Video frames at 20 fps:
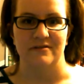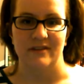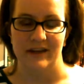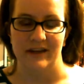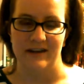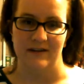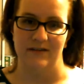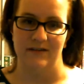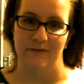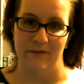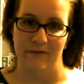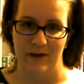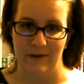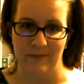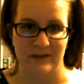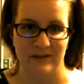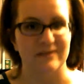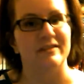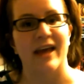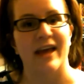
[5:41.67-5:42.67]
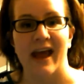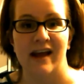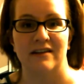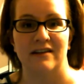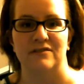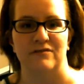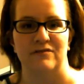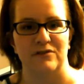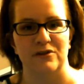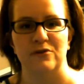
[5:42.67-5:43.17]
like the famous gangs
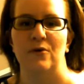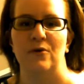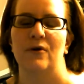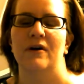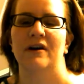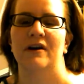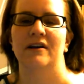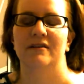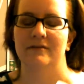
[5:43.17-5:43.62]
of New York.